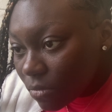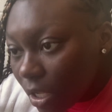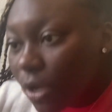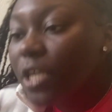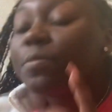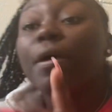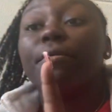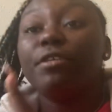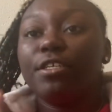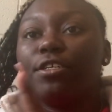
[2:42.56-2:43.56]
explain
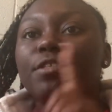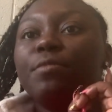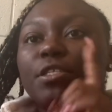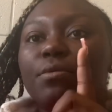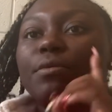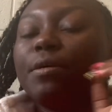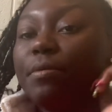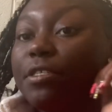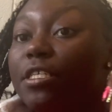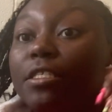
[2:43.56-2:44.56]
research, me too, one type of research.